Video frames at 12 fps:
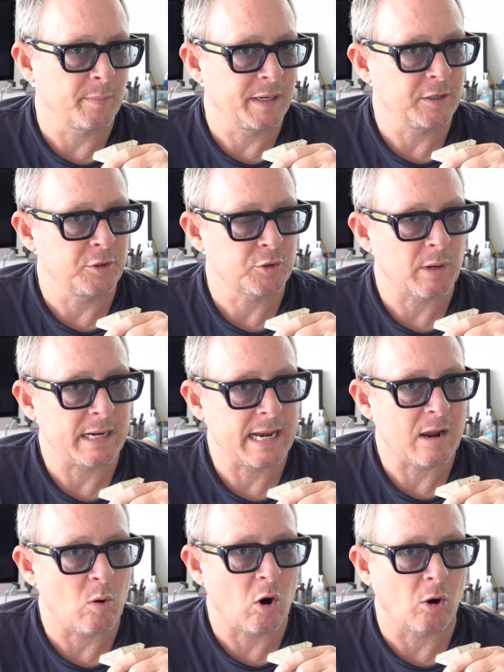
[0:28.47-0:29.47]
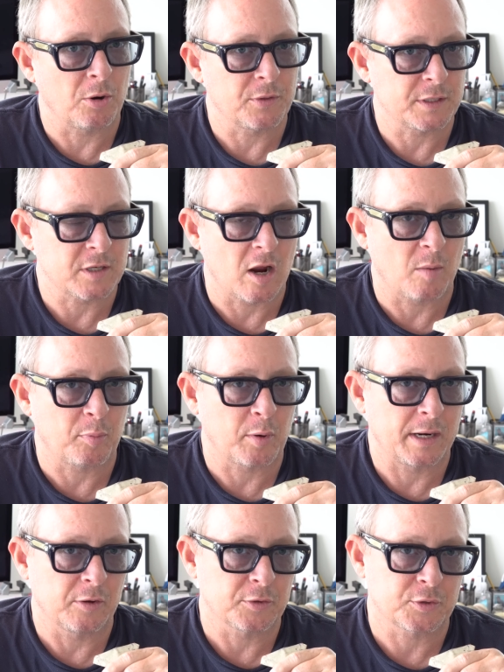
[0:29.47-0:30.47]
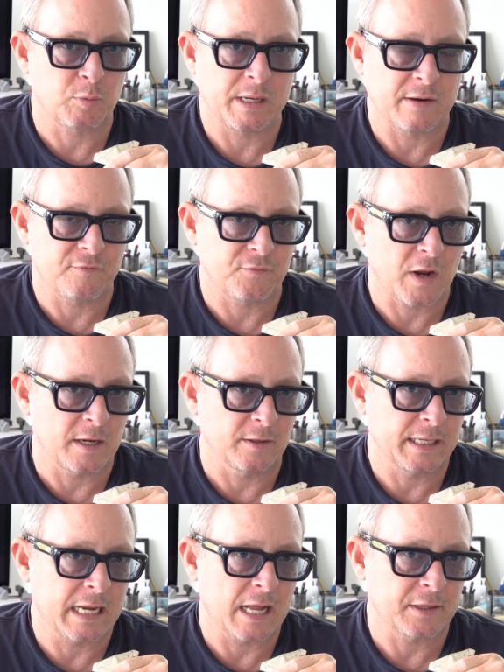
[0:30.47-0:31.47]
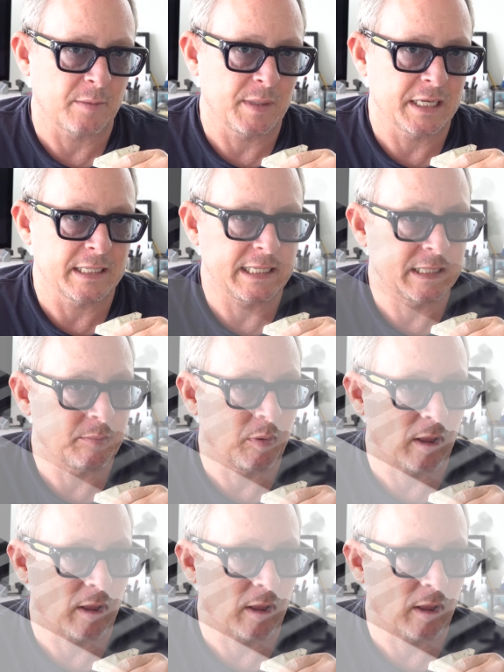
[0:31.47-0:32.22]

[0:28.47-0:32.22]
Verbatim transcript: The big news right now are the top rails. We have finally got them in